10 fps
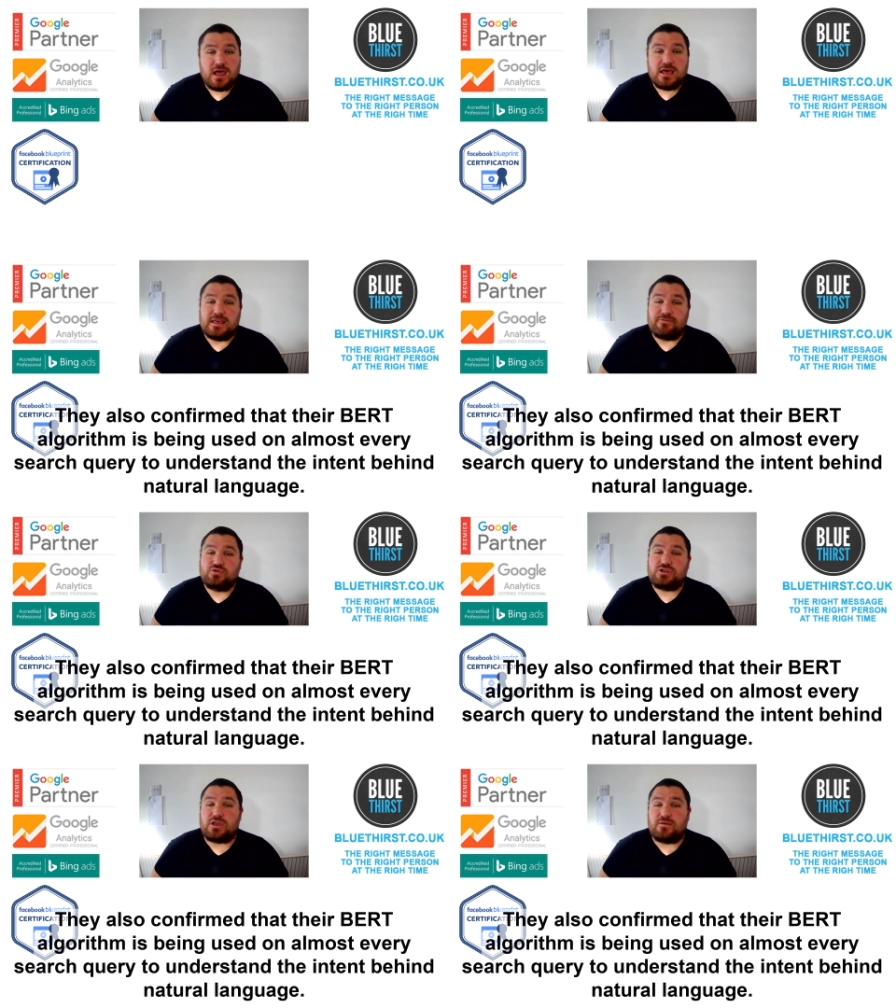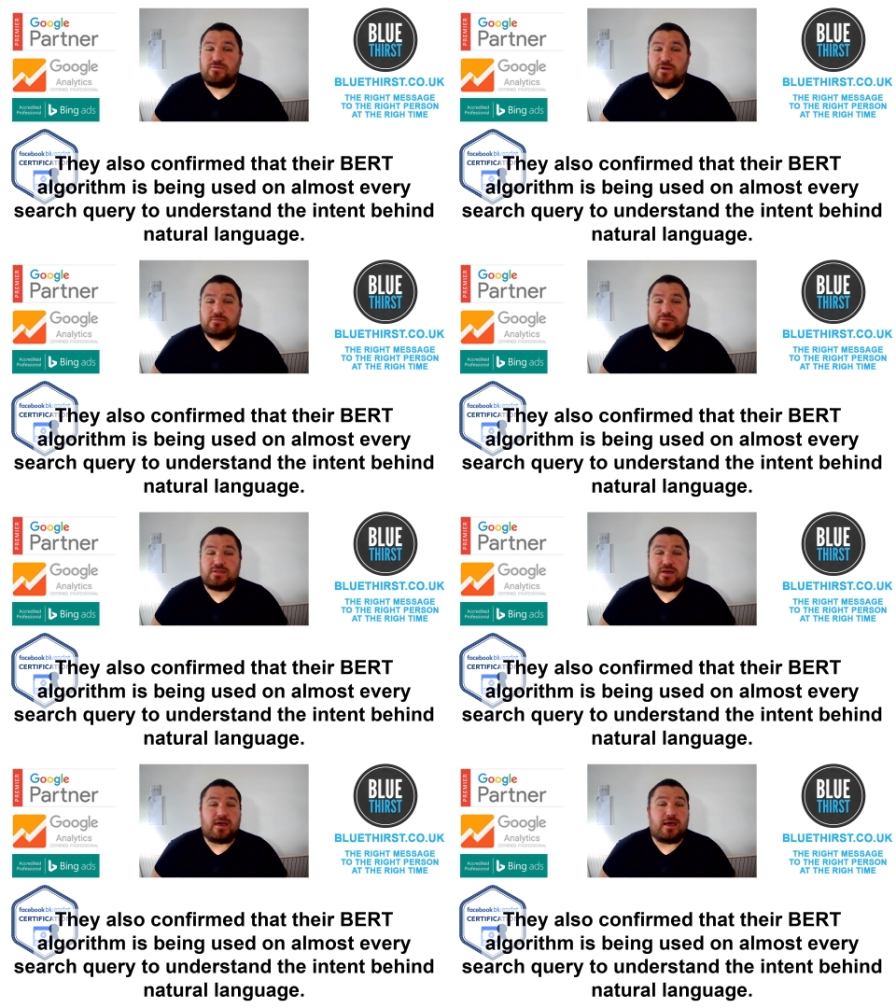They've also confirmed
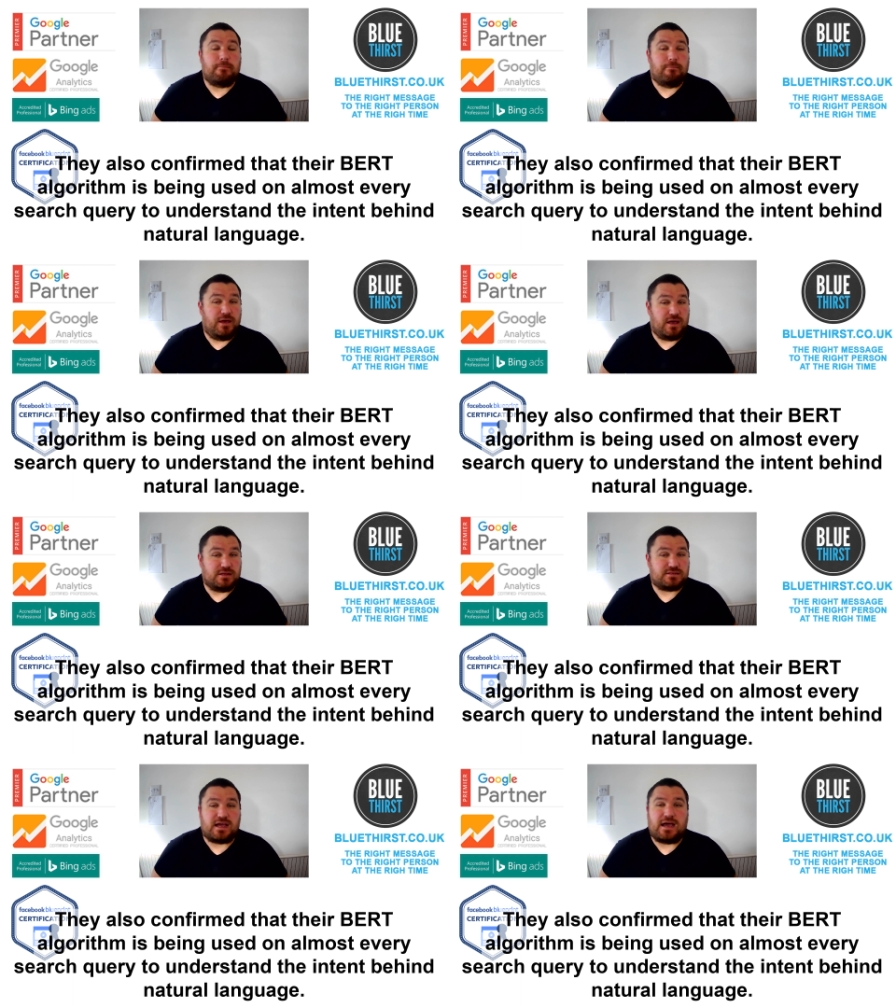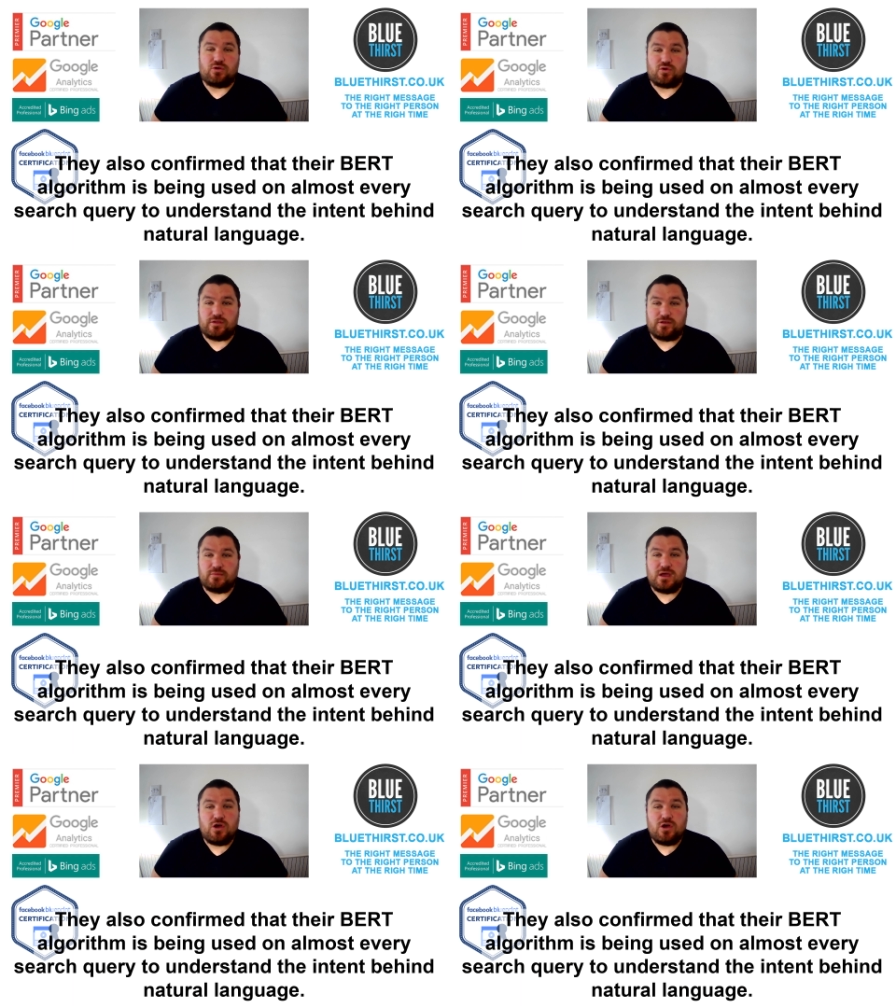that their BERT algorithm